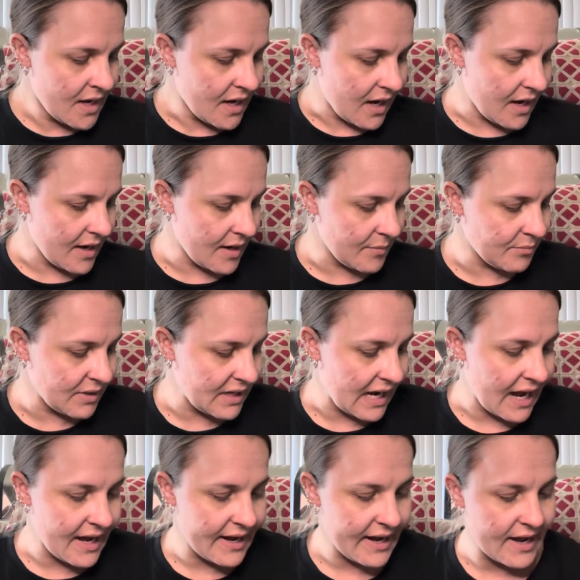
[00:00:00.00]
But
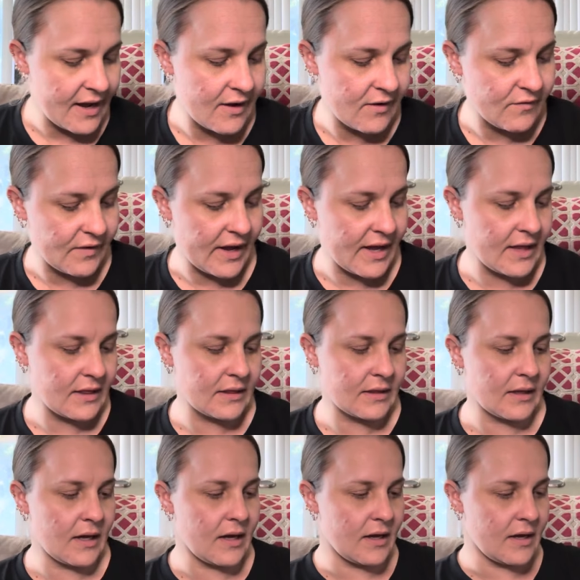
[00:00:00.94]
I have
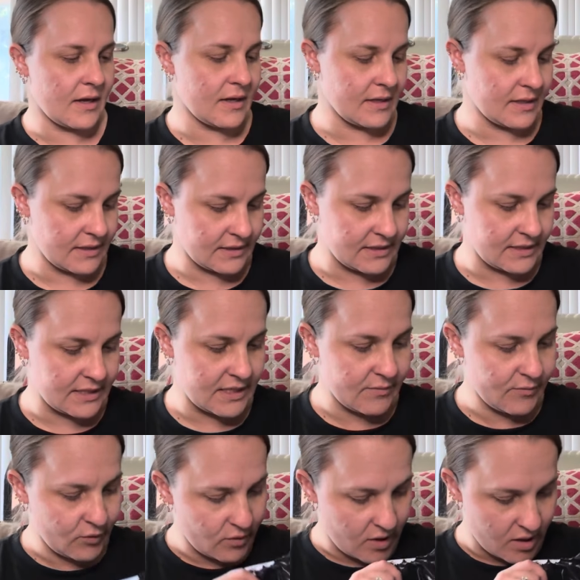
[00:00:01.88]
a
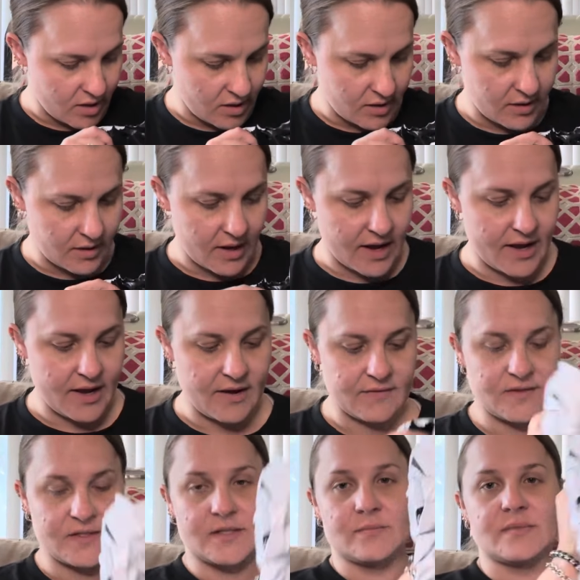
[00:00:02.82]
Temu haul. I have
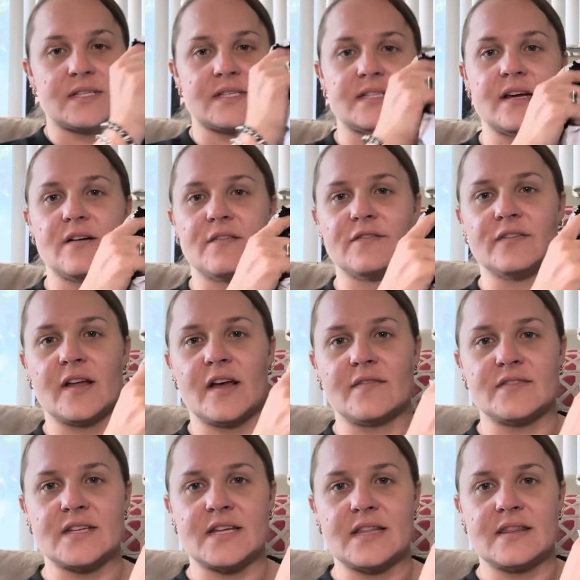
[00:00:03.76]
some stuff
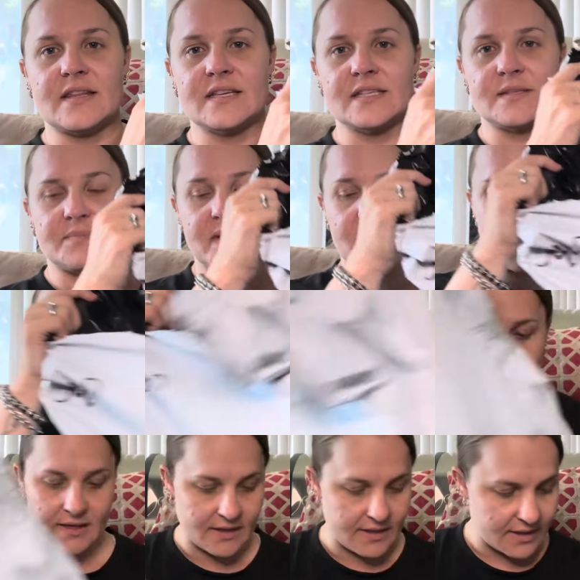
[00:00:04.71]
left in this
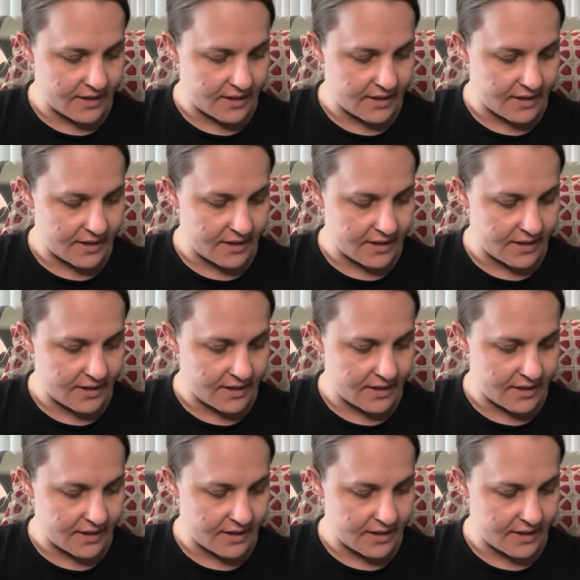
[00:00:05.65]
bag.